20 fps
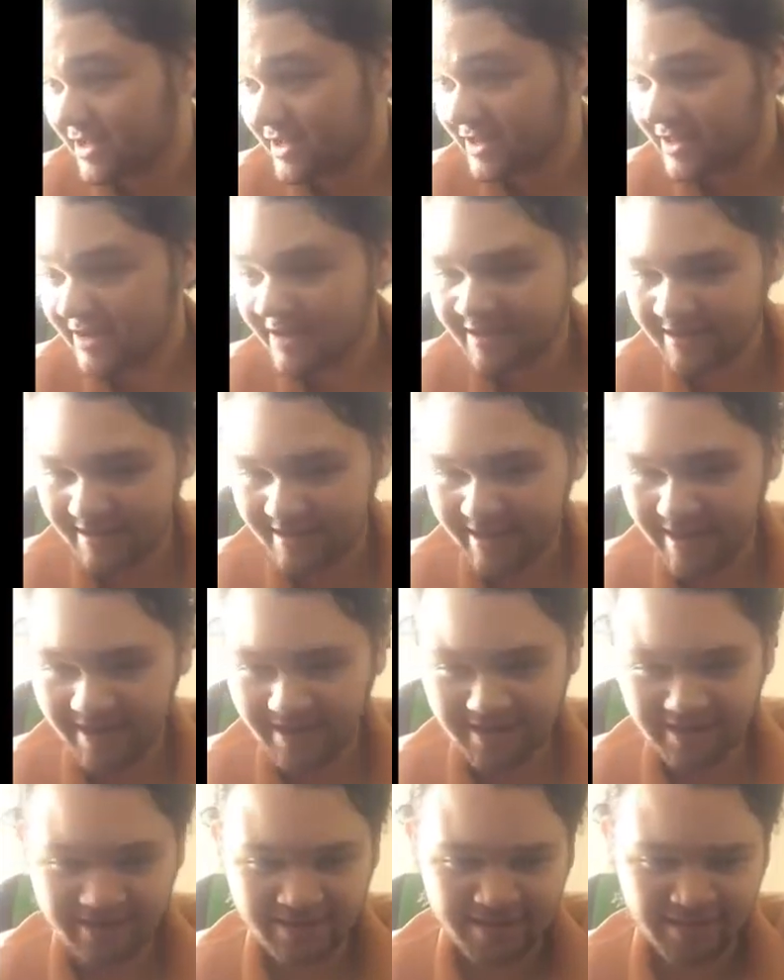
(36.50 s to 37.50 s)
lead to
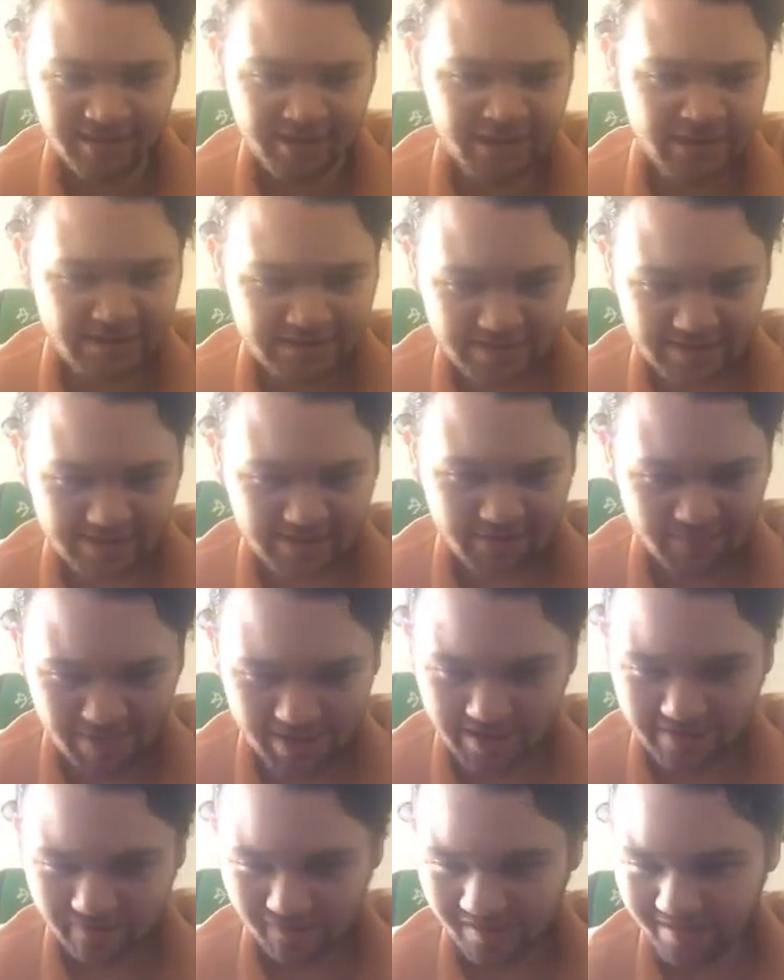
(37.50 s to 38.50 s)
anything. It's like the
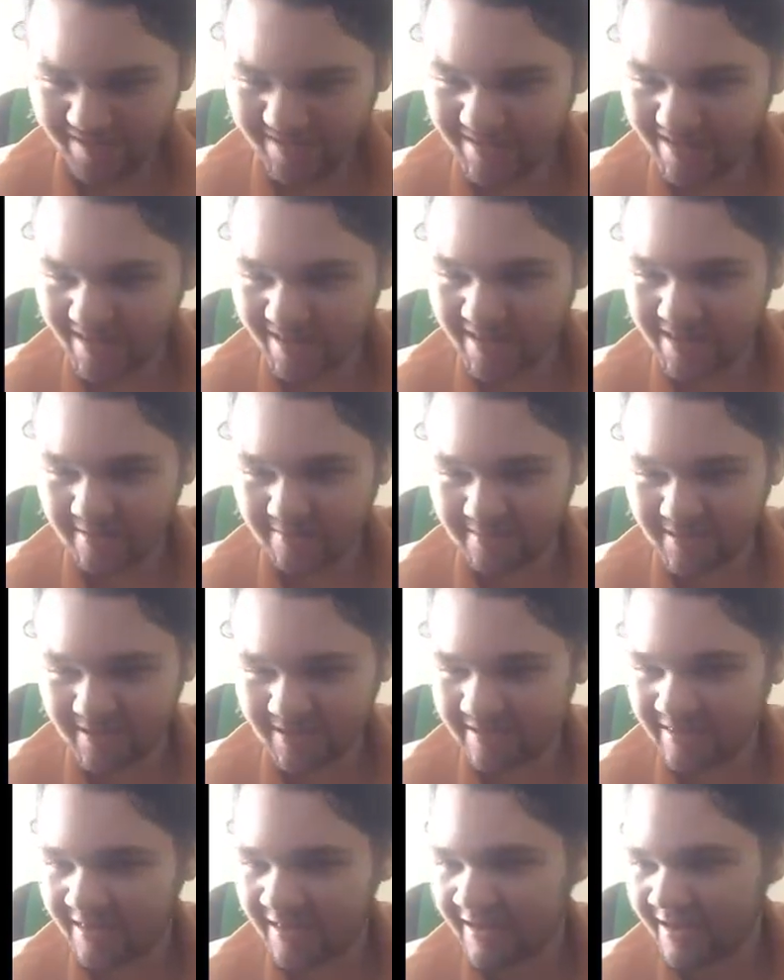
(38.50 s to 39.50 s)
main villain that they keep
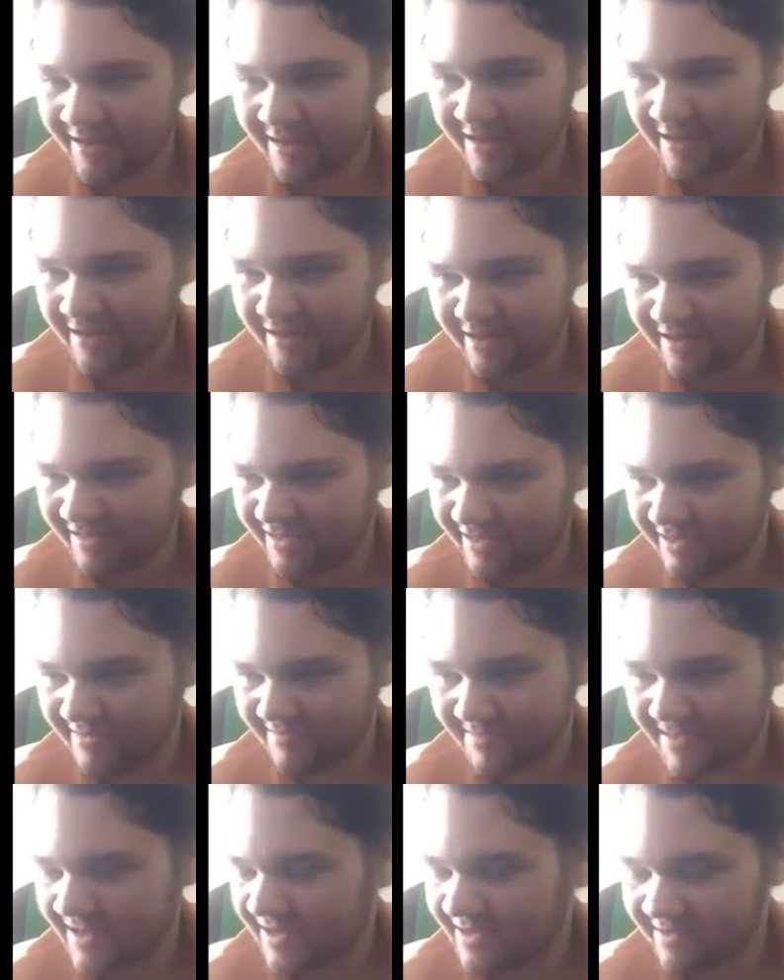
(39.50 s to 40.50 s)
teasing. He
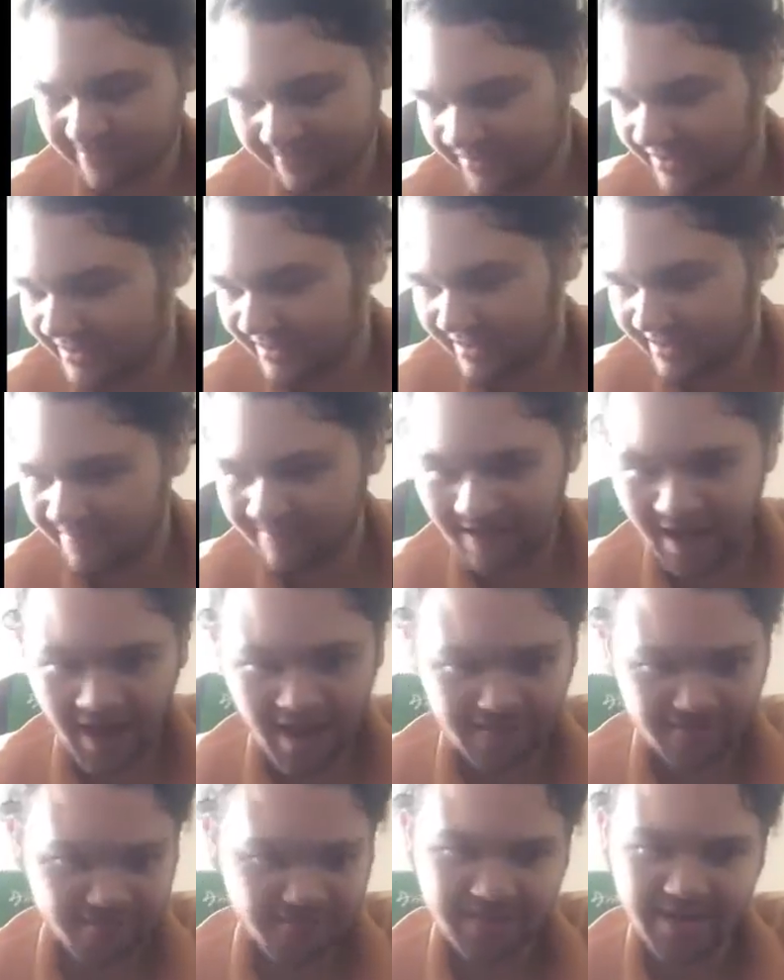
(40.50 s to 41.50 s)
didn't really even
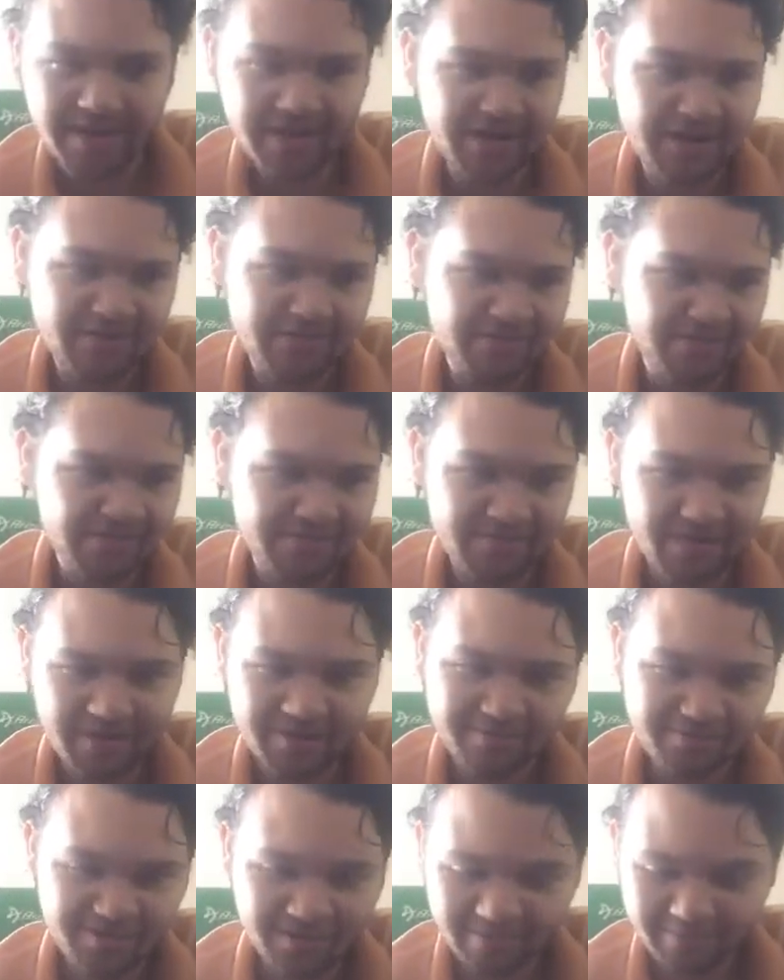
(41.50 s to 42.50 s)
have a plan. He would just
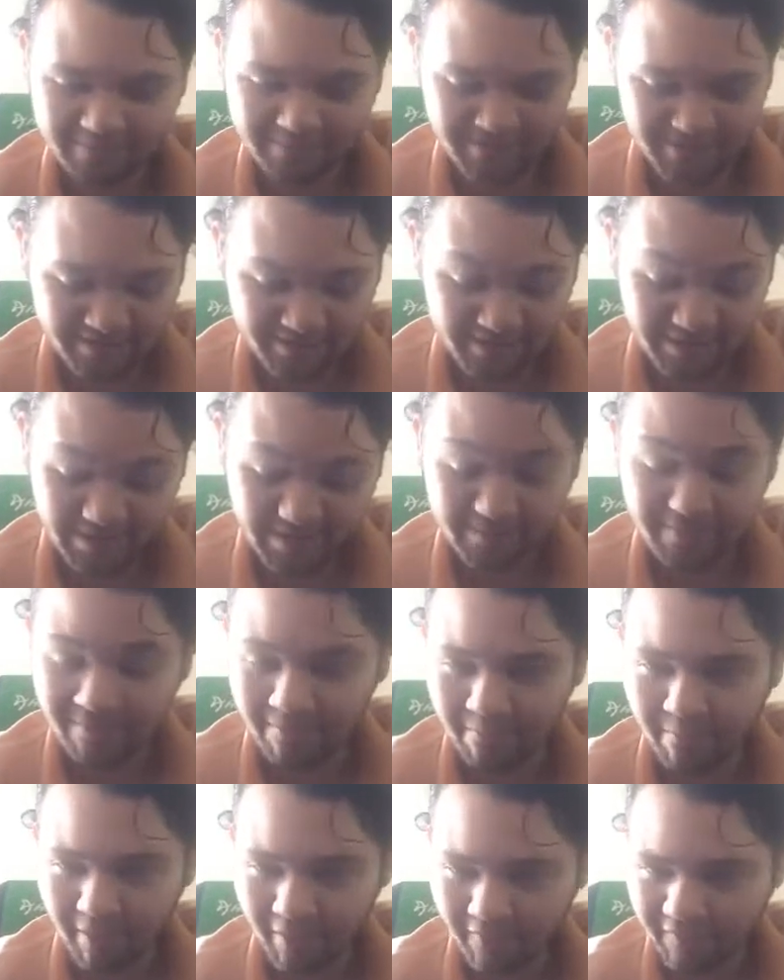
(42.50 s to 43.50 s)
make himself big, and they
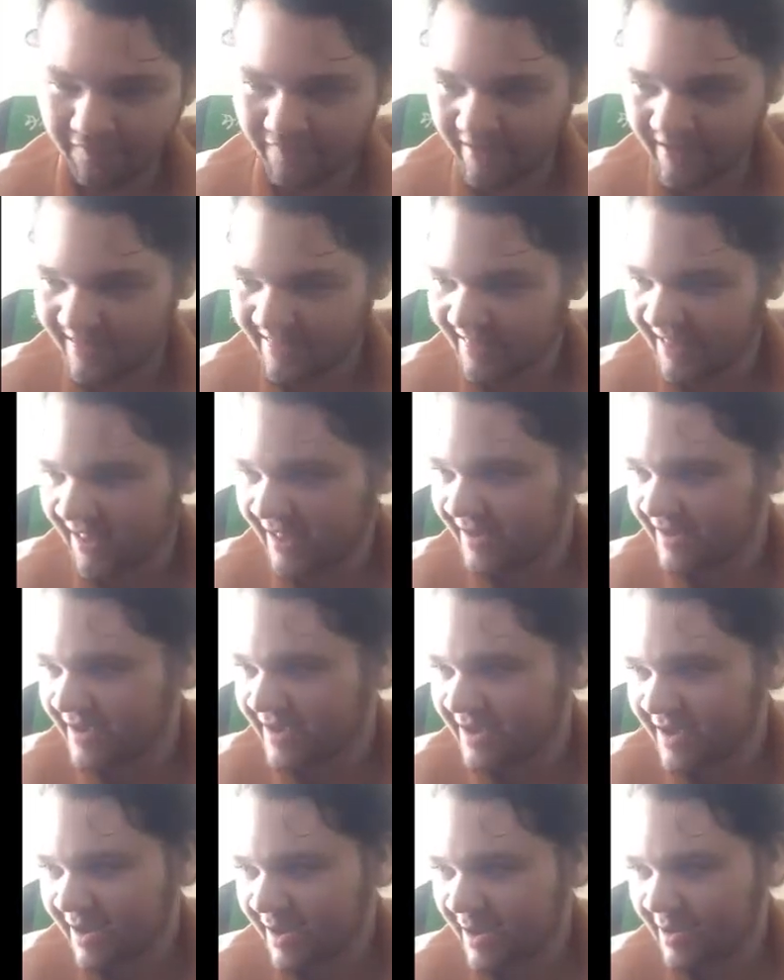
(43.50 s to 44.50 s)
poke fun at that.
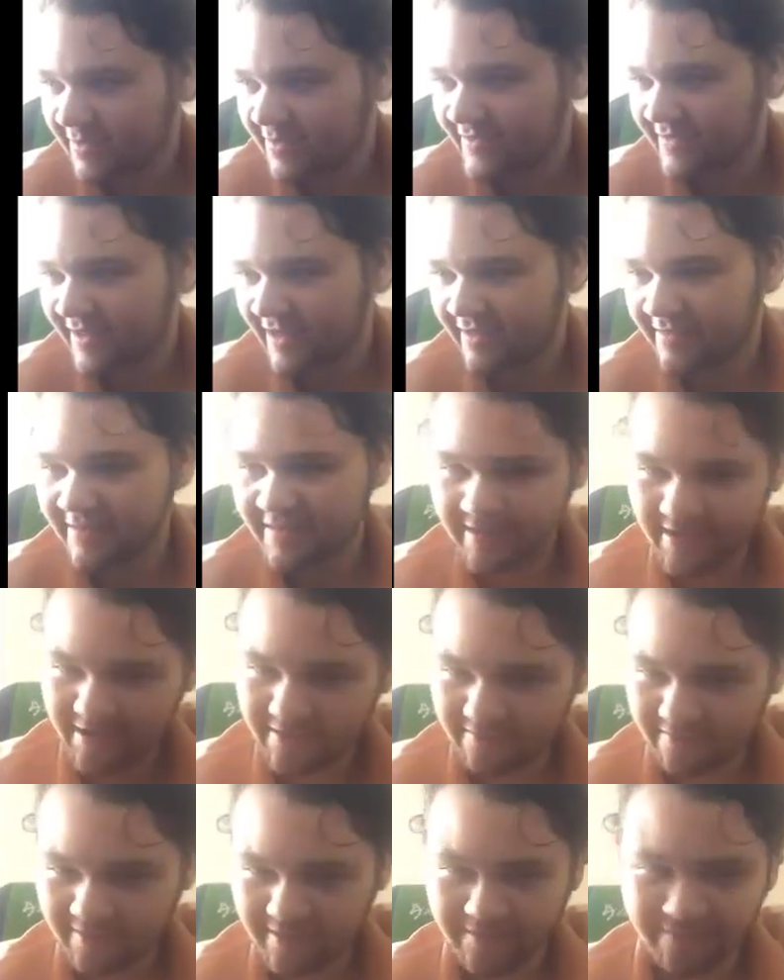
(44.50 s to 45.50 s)
And then they had this
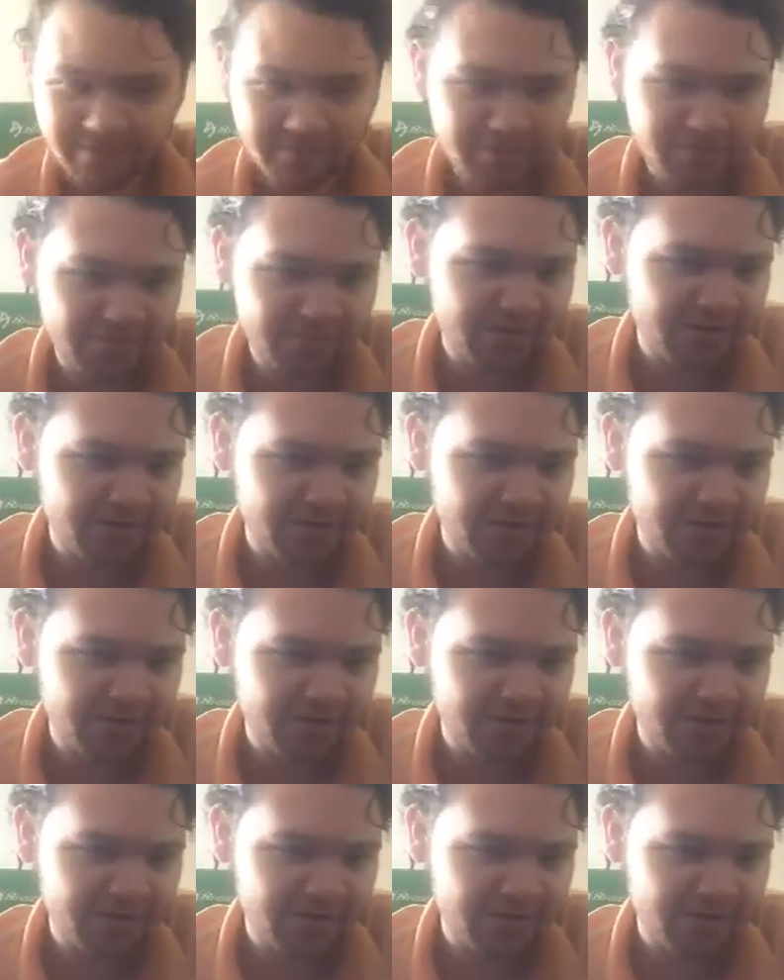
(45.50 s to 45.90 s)
other villain, which